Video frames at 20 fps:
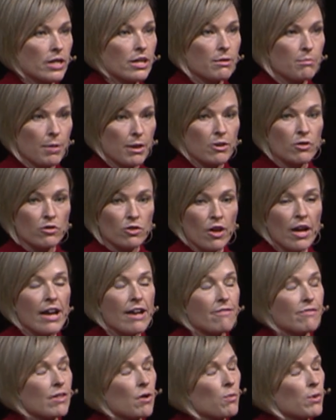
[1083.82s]
a better life,
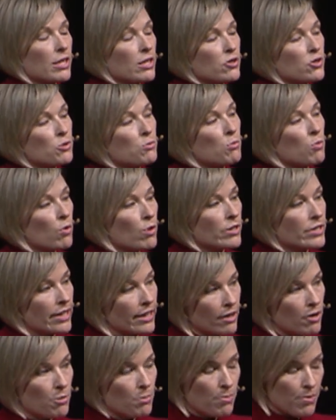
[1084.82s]
that we can do more to
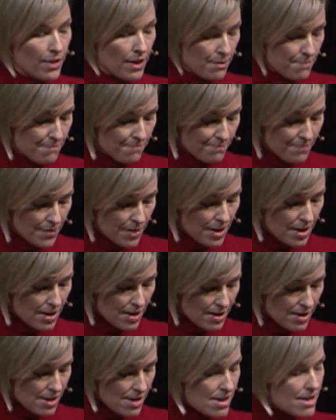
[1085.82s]
help them.
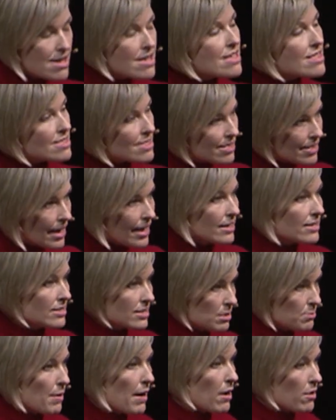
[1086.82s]
That's the
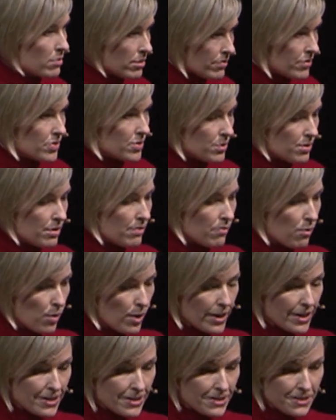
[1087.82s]
power of student
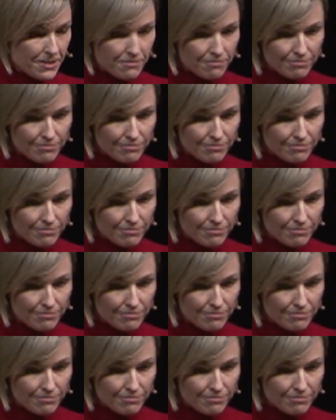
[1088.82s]
voice.